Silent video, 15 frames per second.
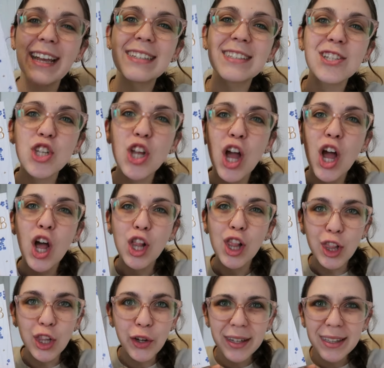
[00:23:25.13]
And just
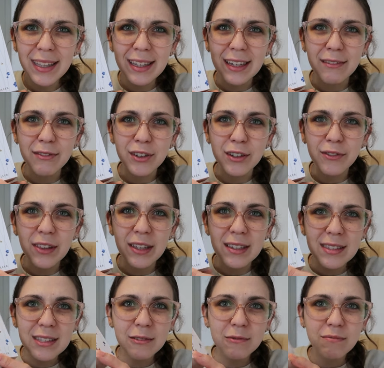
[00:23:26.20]
look at the cover of
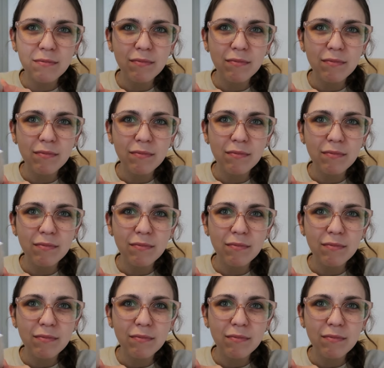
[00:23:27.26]
this.